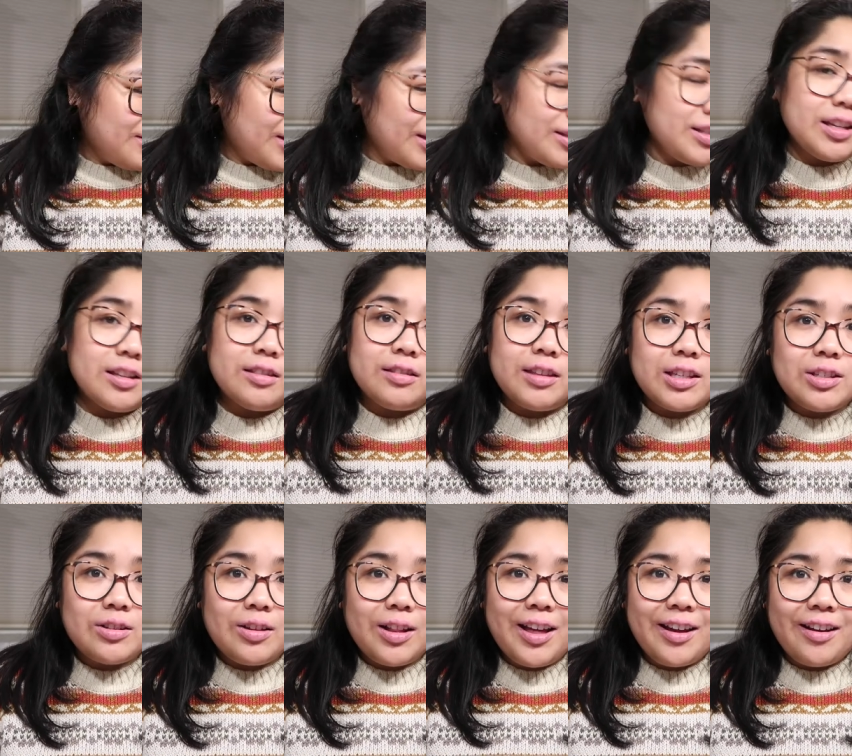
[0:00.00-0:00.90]
That's it,
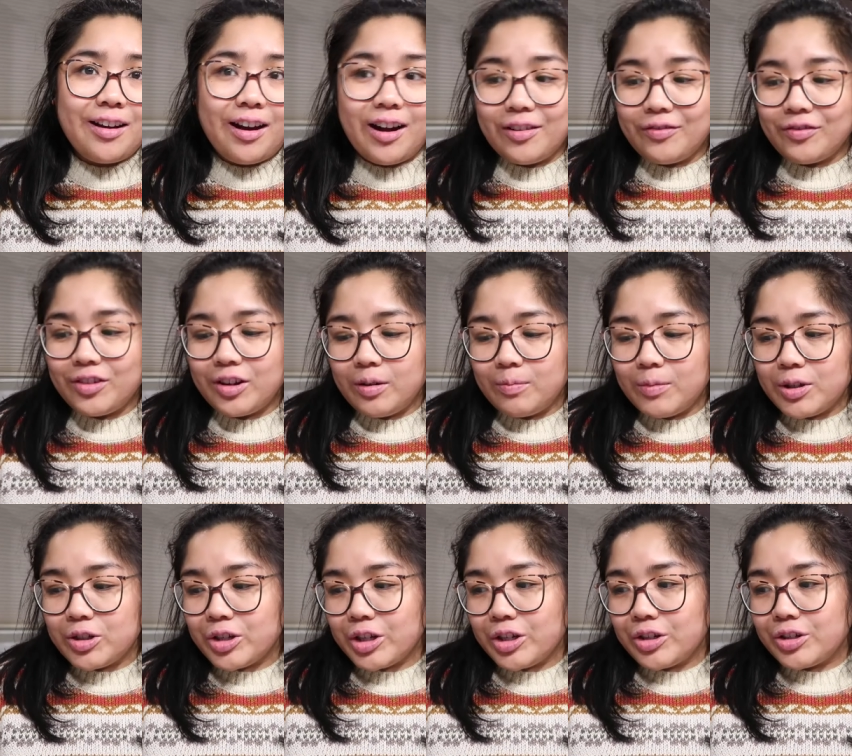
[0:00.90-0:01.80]
that's all I got from
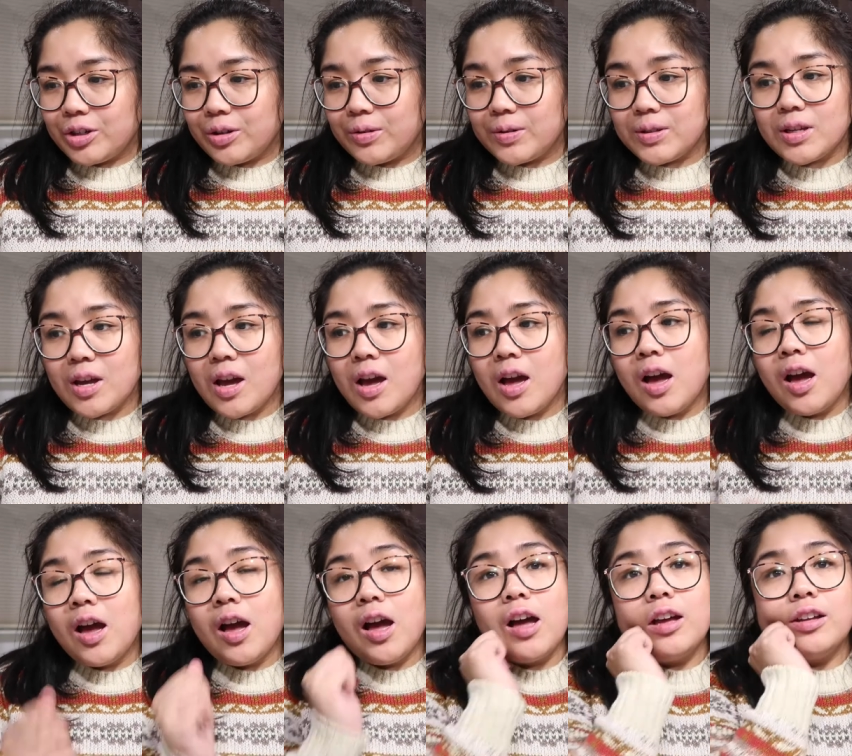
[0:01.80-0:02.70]
Trader Joe's.
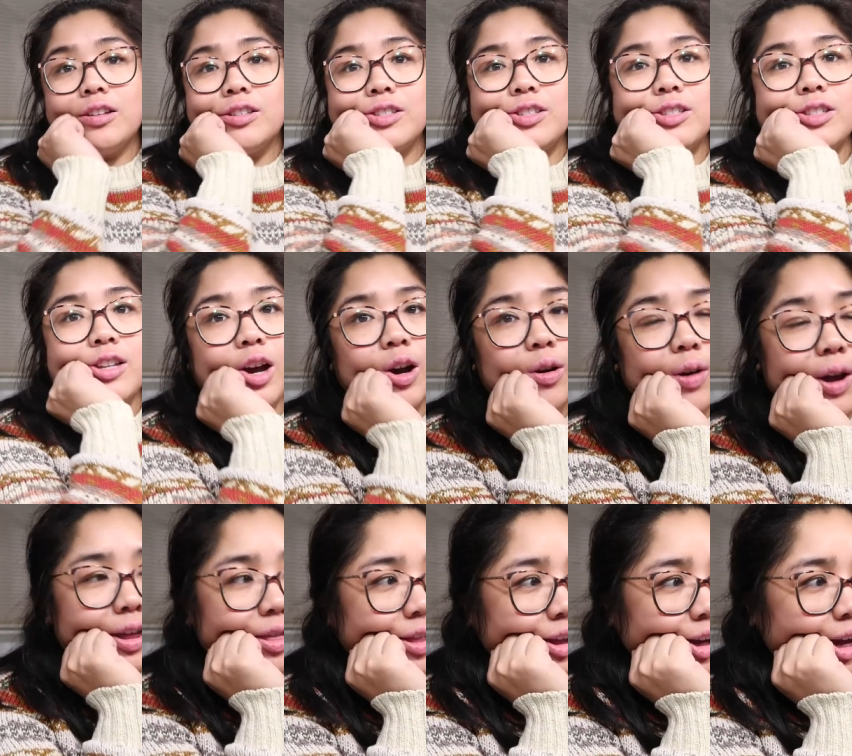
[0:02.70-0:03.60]
So
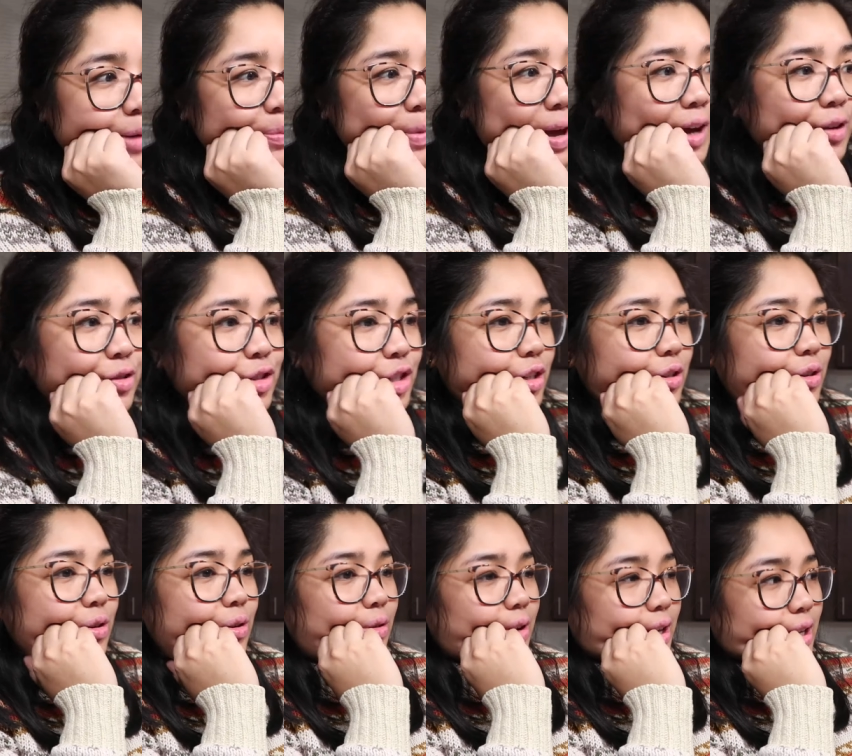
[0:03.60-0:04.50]
I think I'm actually
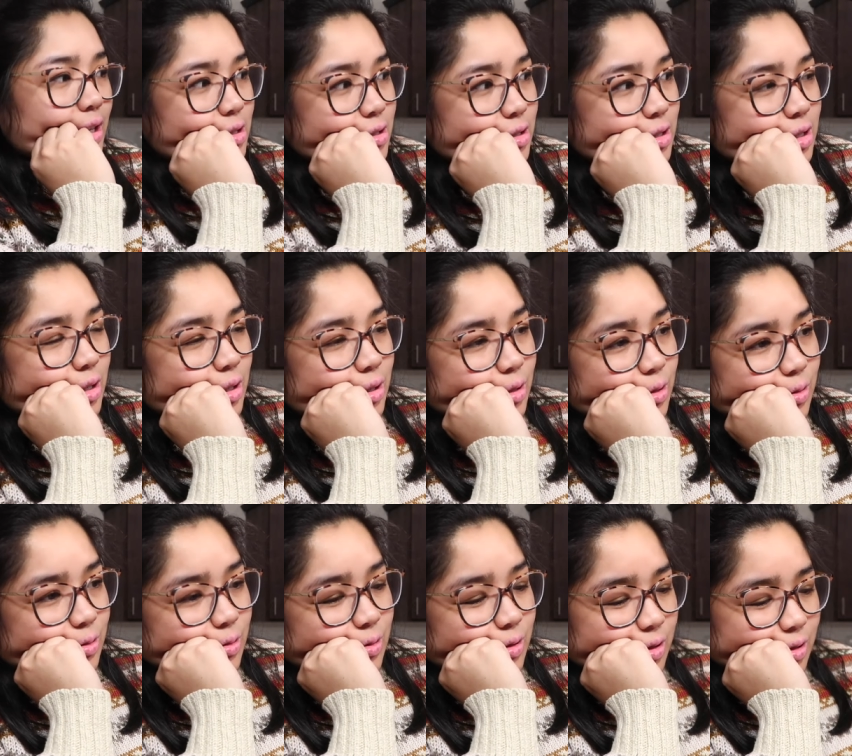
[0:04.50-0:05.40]
going
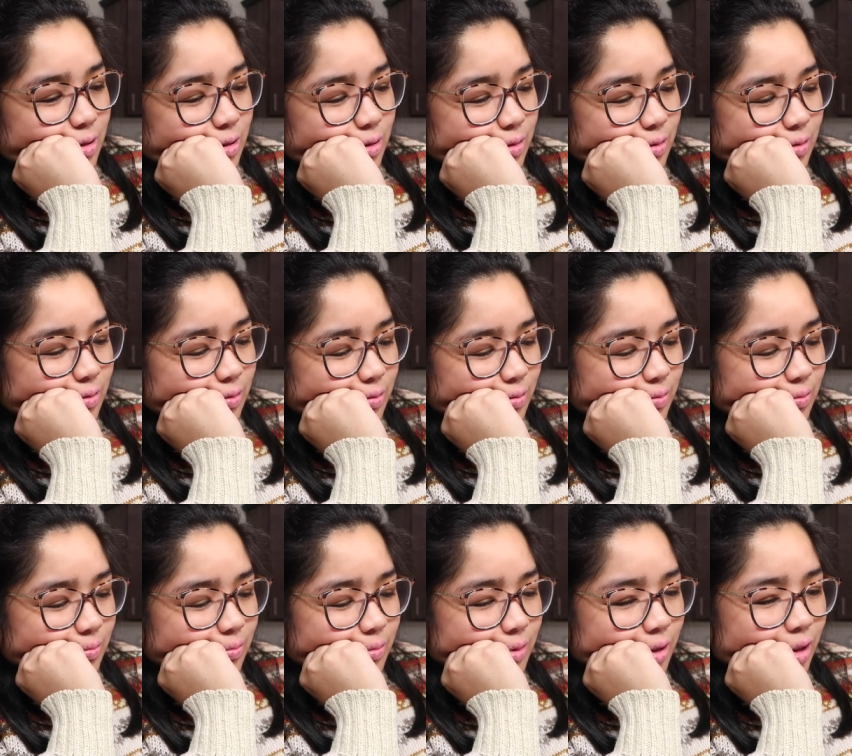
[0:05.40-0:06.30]
to,
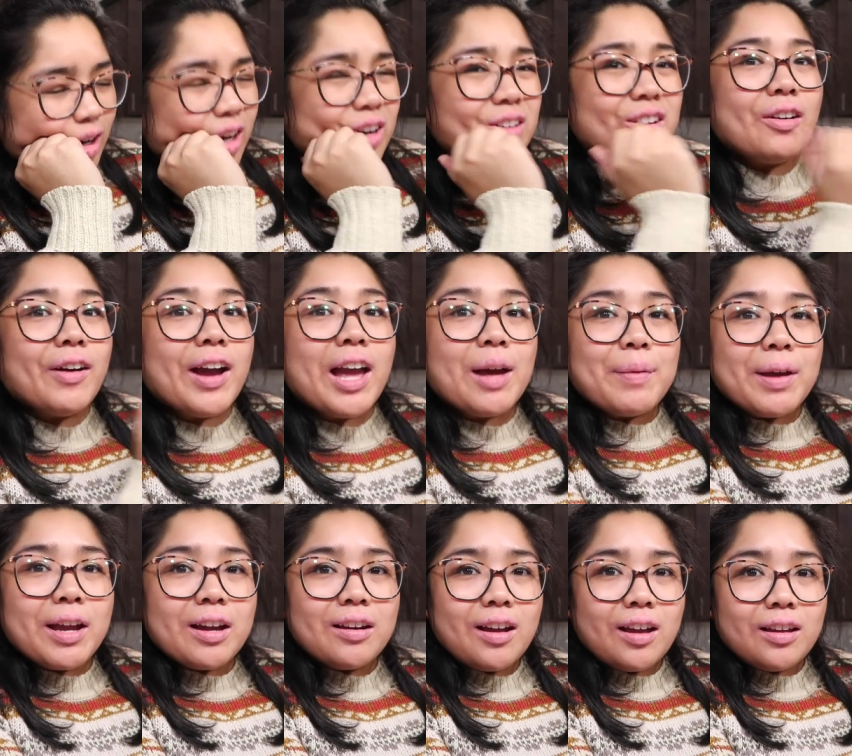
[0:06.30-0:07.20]
I don't know, am
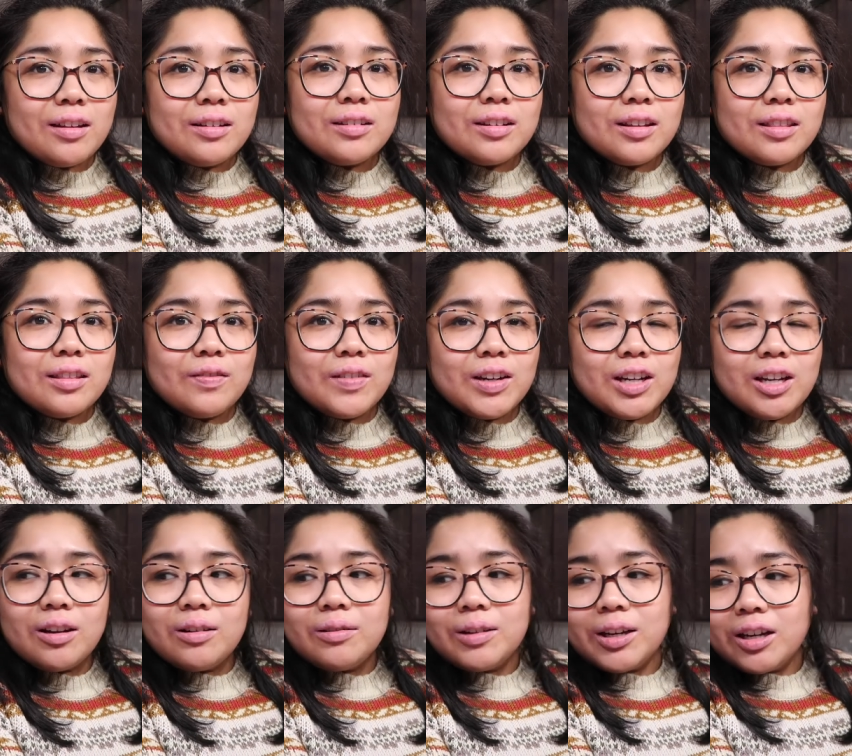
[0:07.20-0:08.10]
I gonna end the
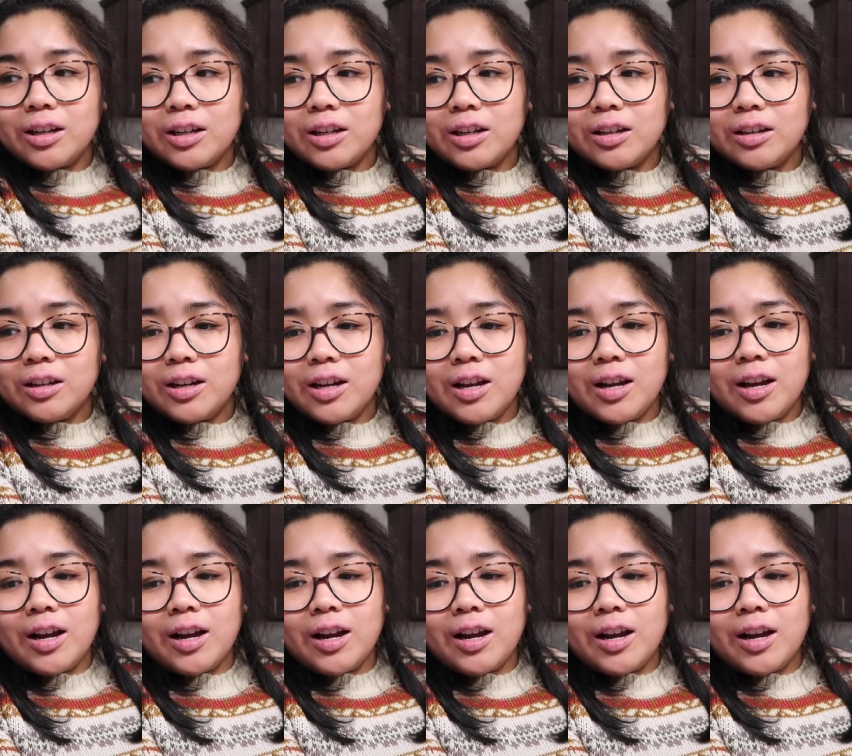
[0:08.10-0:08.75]
video here?